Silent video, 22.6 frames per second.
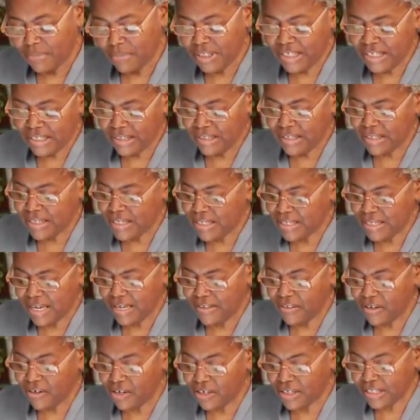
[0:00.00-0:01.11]
But needless to
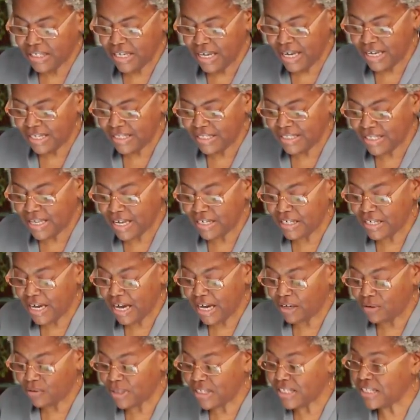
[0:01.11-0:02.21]
say, there are tests that
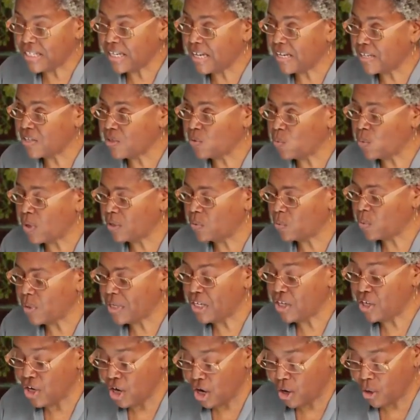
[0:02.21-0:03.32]
not only test what
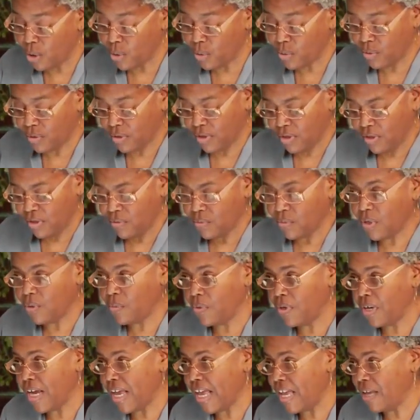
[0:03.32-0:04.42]
we know, what
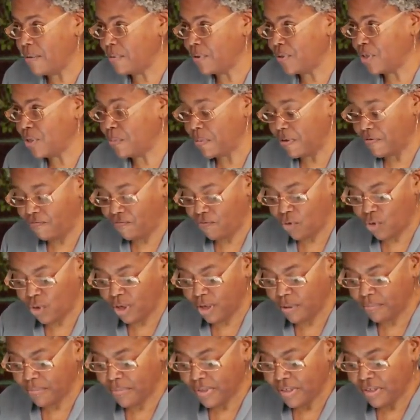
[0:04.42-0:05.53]
we're able to
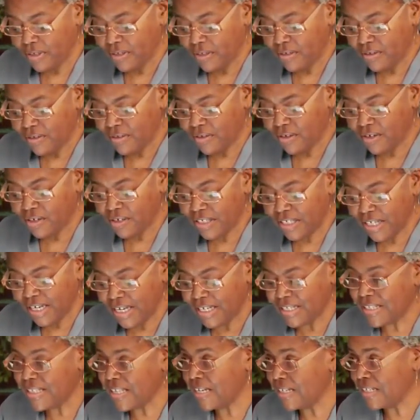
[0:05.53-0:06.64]
perform, there are
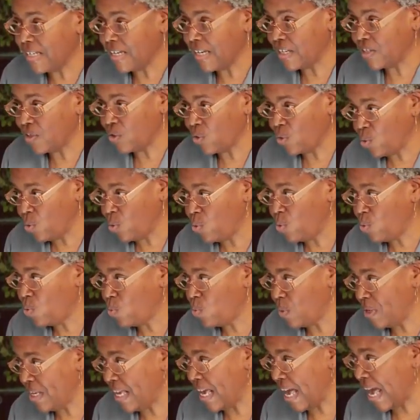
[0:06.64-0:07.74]
tests that test who
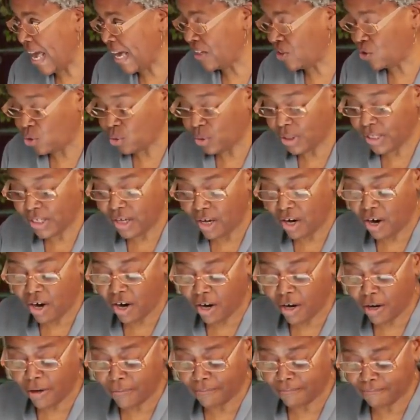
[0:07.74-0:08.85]
we actually
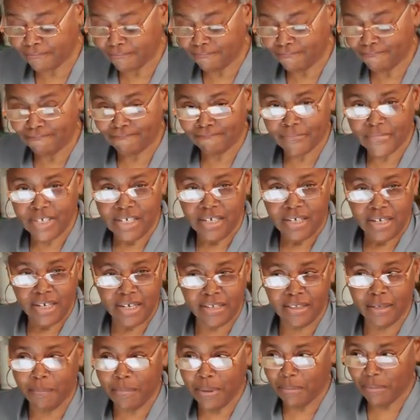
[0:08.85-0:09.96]
are.
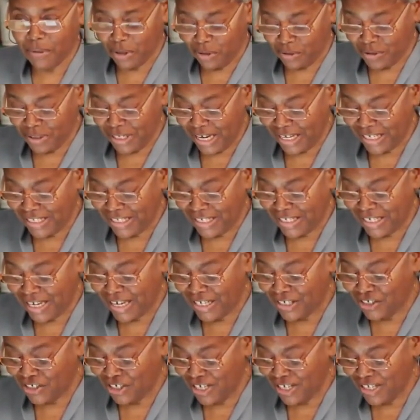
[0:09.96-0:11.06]
In the biblical text
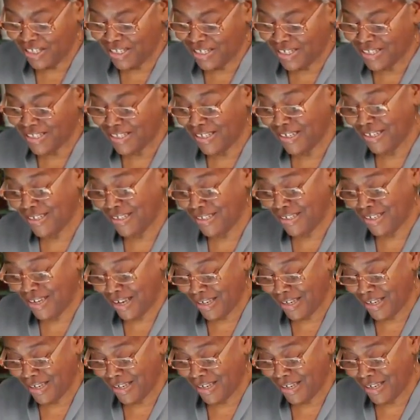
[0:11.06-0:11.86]
today, Jesus is